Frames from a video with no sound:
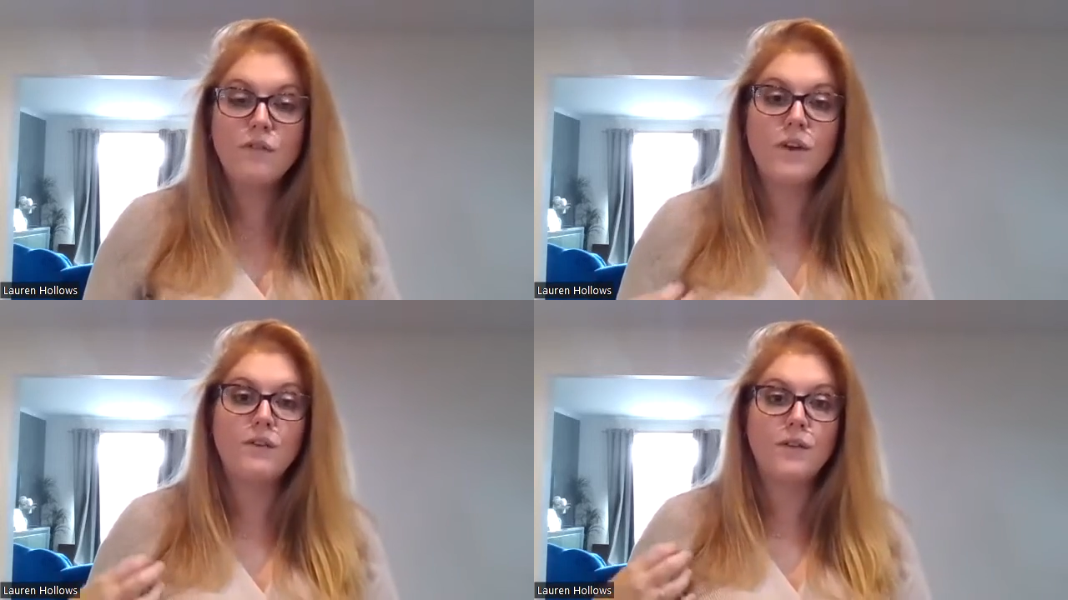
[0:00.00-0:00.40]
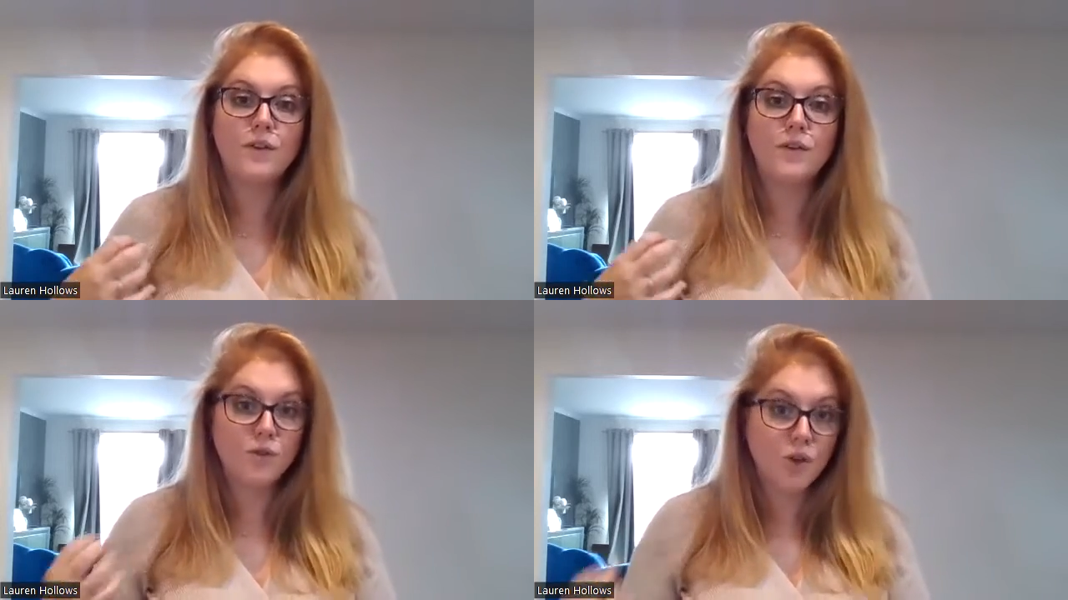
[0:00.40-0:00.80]
If
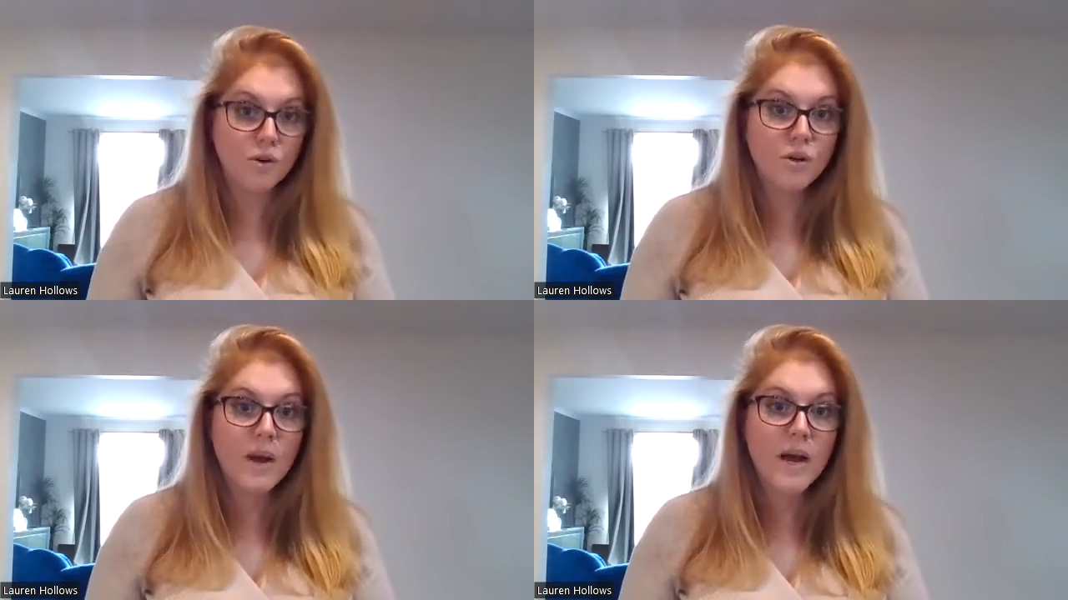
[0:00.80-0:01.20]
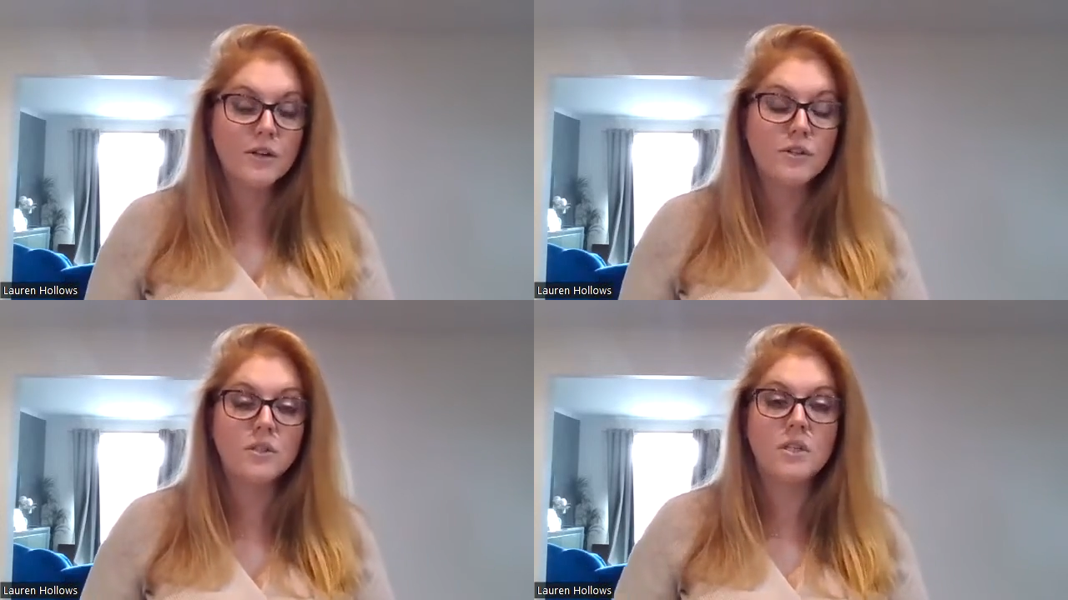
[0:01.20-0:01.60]
you don't know how
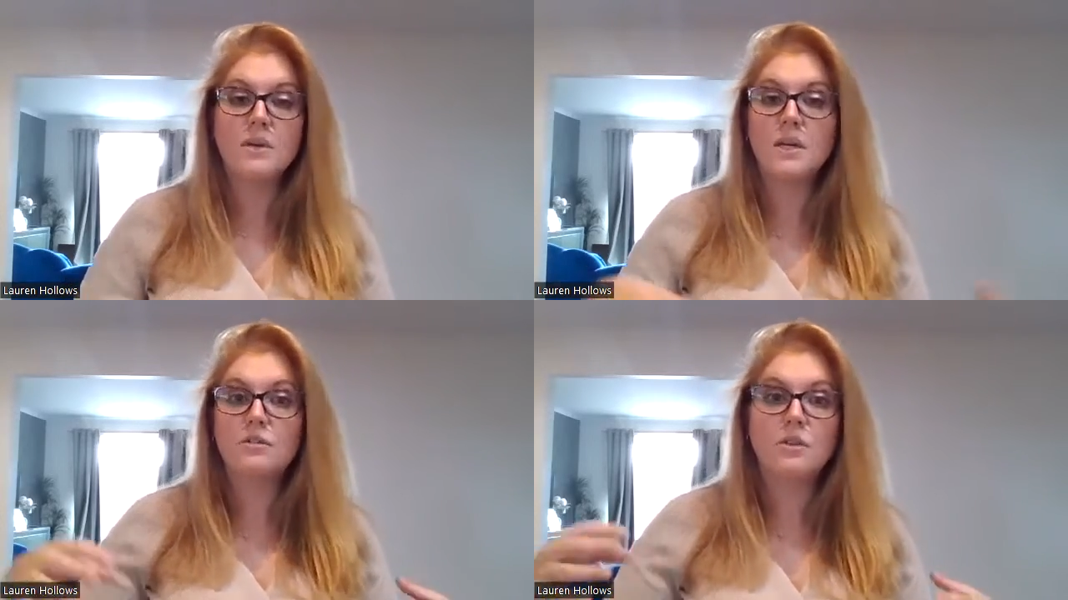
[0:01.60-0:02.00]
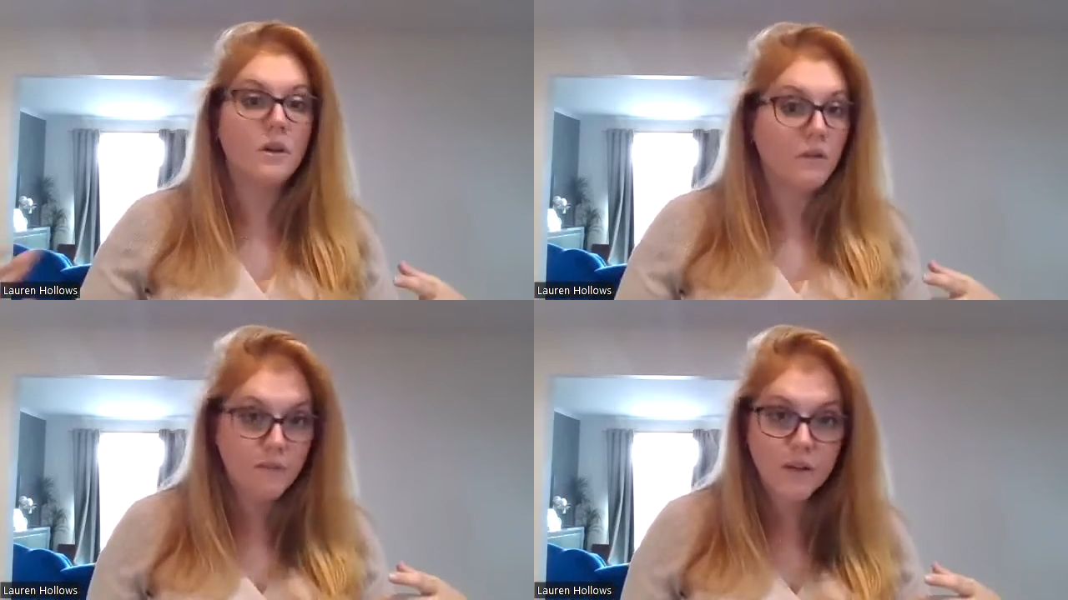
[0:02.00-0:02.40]
to do something, there's a
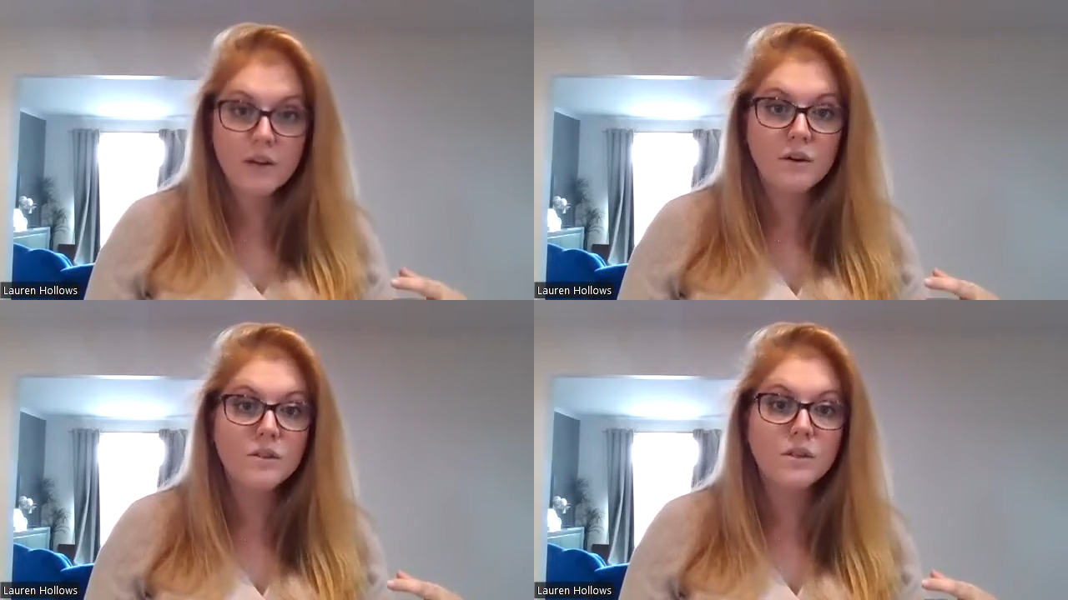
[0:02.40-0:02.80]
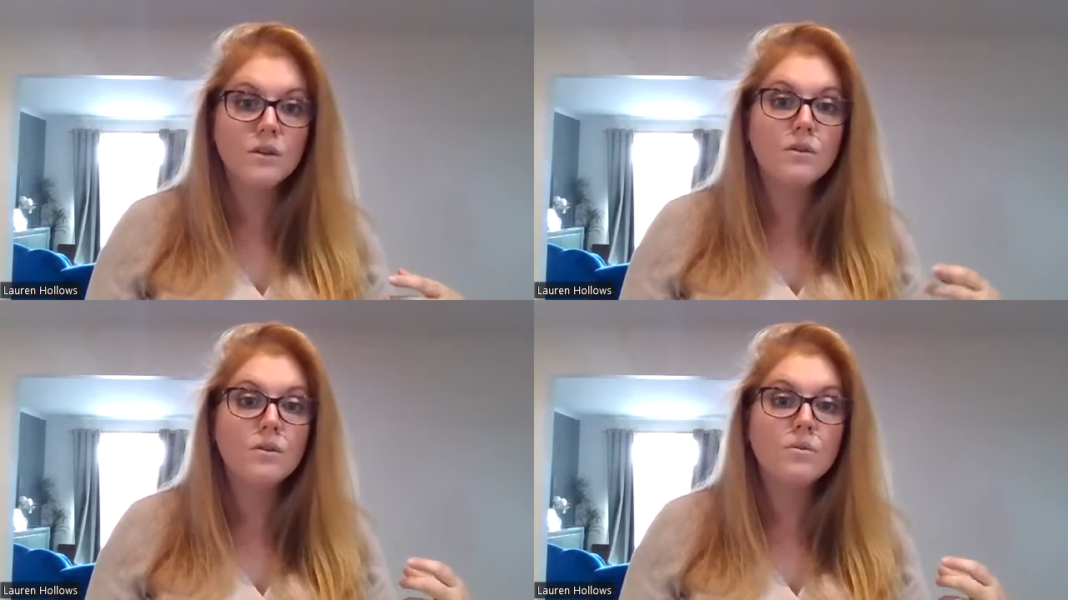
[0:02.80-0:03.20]
lot of videos that
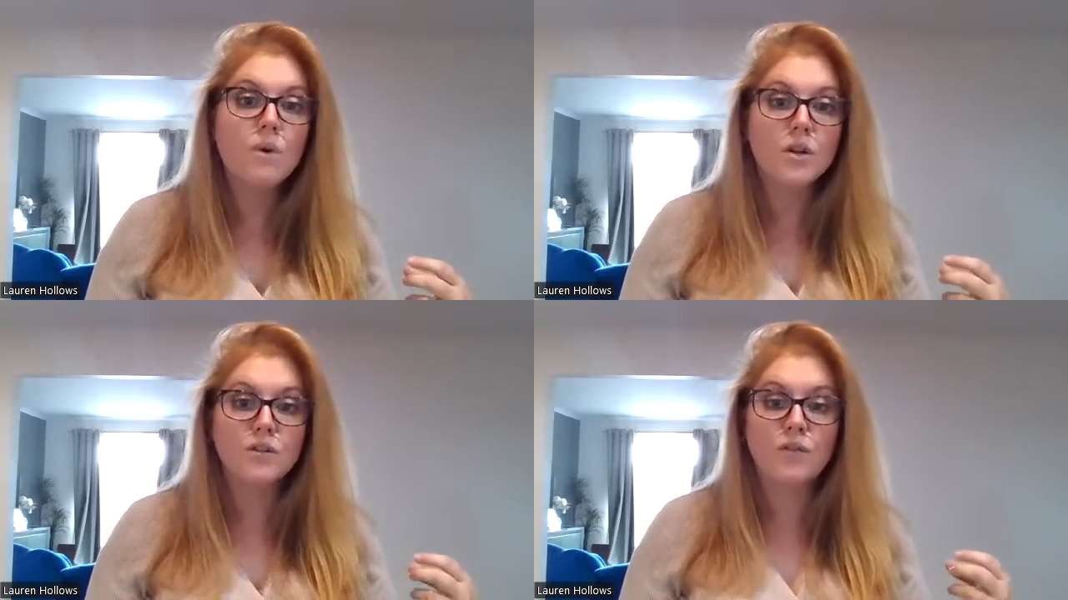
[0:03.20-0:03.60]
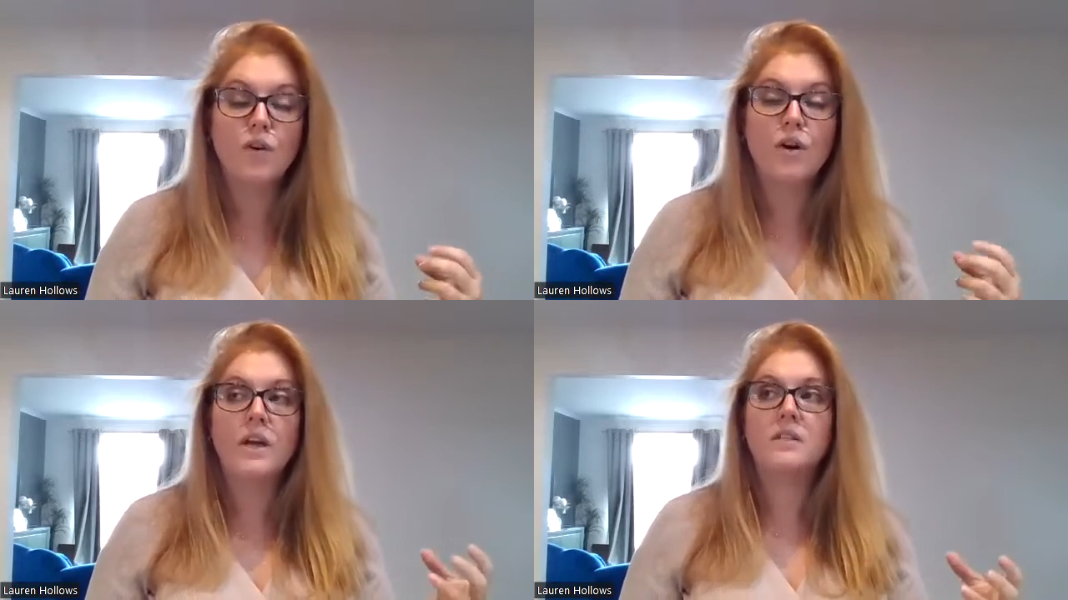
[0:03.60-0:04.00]
you can watch
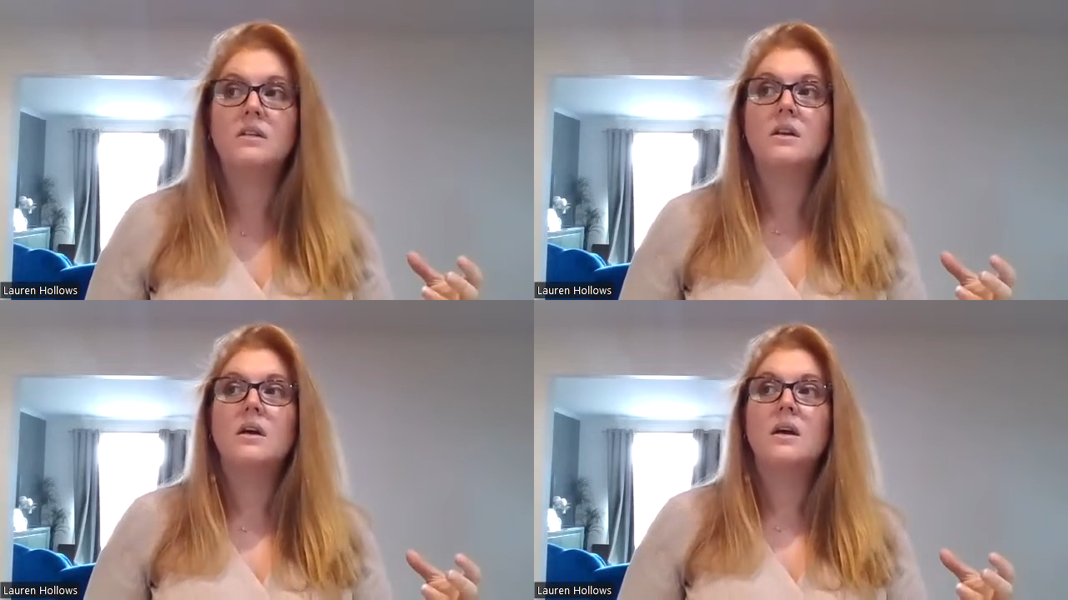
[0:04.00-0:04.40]
for it.